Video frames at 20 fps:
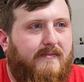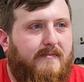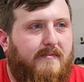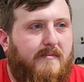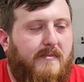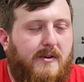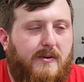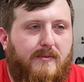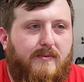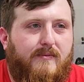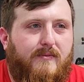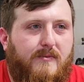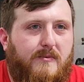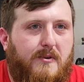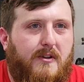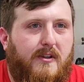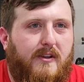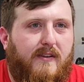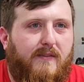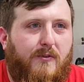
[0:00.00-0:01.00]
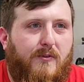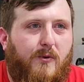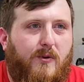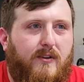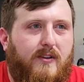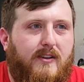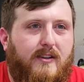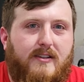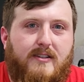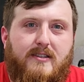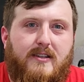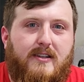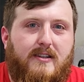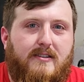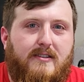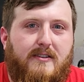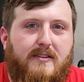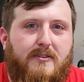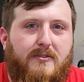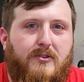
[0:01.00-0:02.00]
but we're looking forward to this
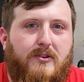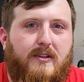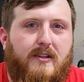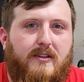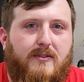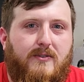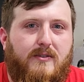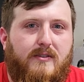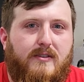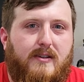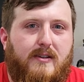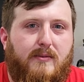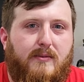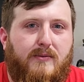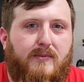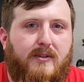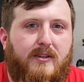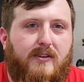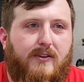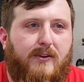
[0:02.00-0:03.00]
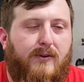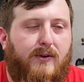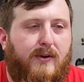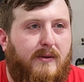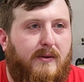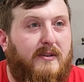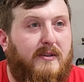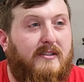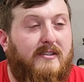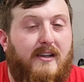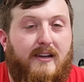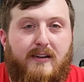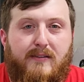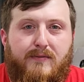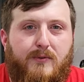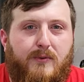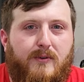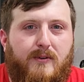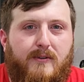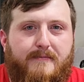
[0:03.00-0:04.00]
season and really doing something with the car. I'm excited
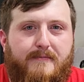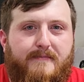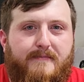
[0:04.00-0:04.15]
for it.